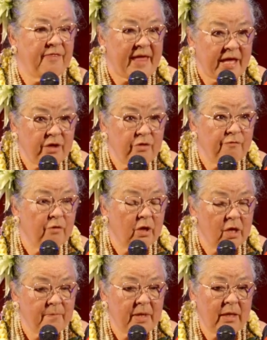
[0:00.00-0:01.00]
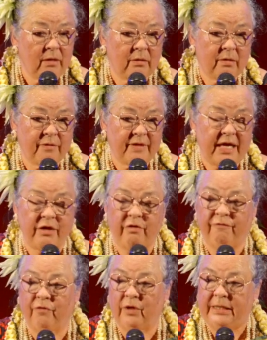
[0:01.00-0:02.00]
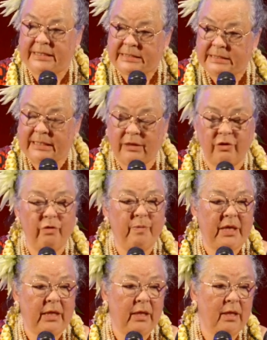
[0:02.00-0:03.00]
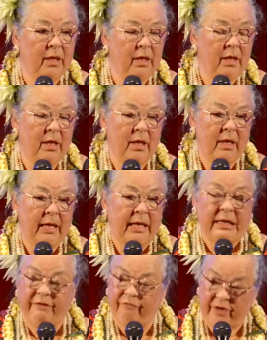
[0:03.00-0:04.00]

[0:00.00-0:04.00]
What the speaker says: thank you for coming. Thank you for listening to me. And if